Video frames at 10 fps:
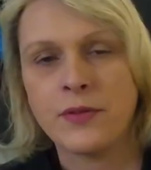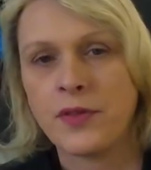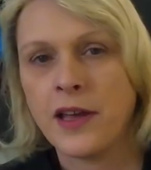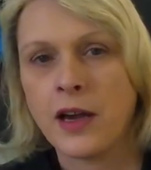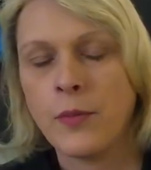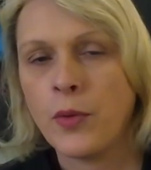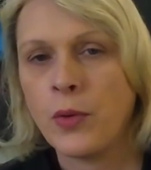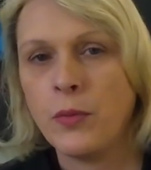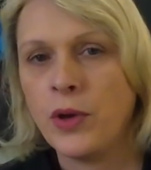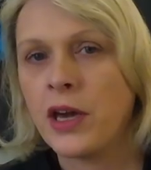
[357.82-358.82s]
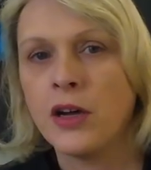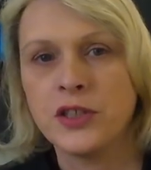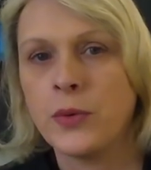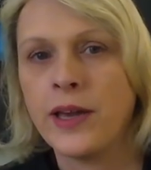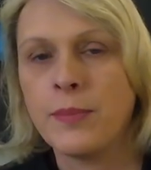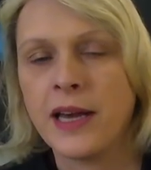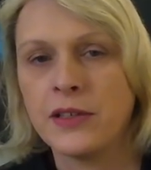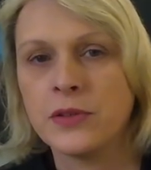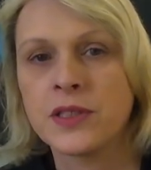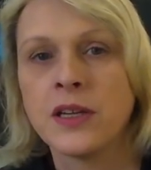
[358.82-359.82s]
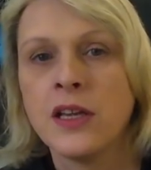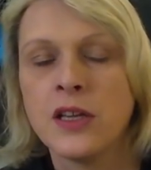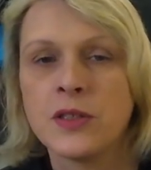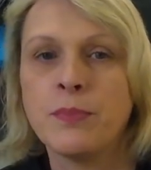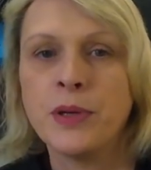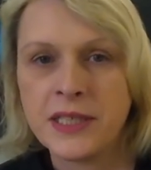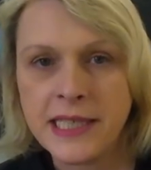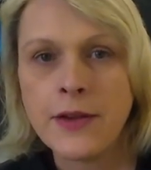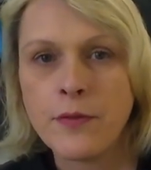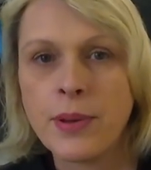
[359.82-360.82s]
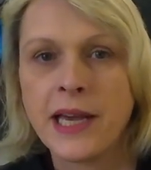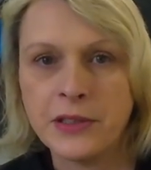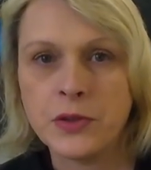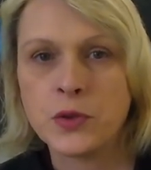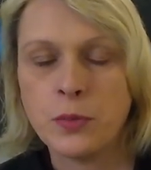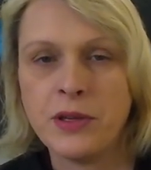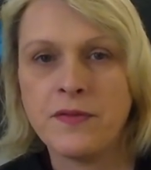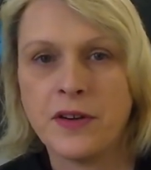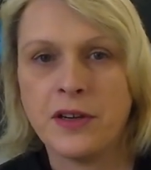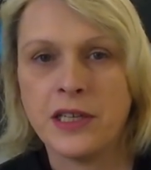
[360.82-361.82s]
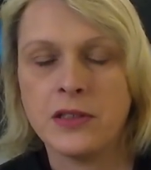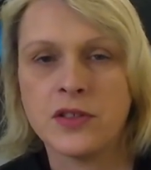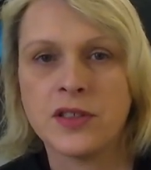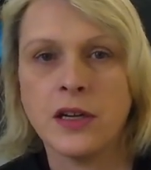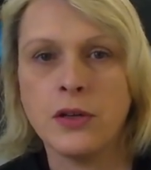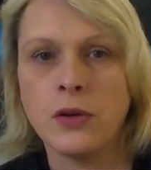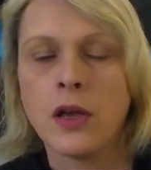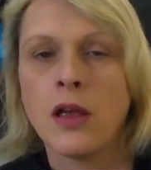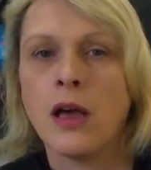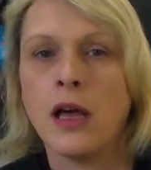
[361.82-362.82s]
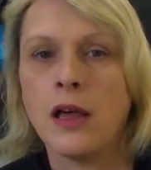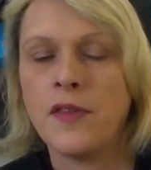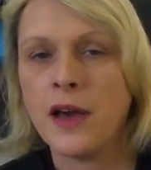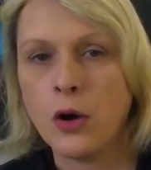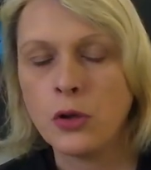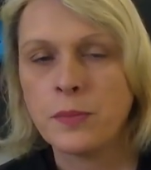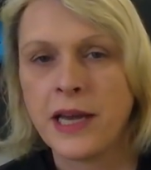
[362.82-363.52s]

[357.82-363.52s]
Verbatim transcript: everything, and we, we can't do eight panels, but seven panels will be fine. So uh, the old